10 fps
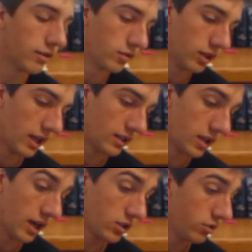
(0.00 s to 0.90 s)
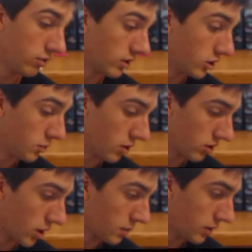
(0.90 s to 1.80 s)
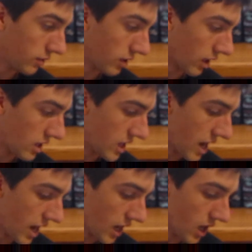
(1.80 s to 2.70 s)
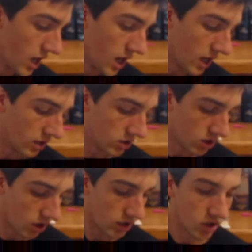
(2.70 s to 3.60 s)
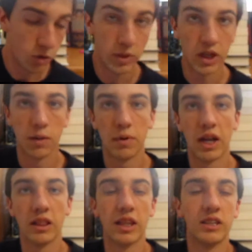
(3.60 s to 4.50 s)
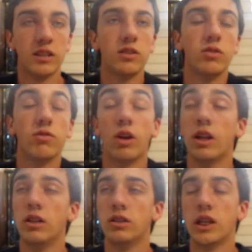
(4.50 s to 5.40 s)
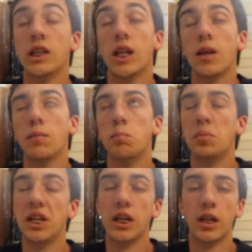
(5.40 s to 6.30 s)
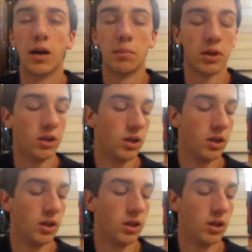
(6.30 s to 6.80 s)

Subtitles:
after that, I actually read this book, I believe, in like a day. And sorry it's all beat up. I lent it to friends and they beat it up.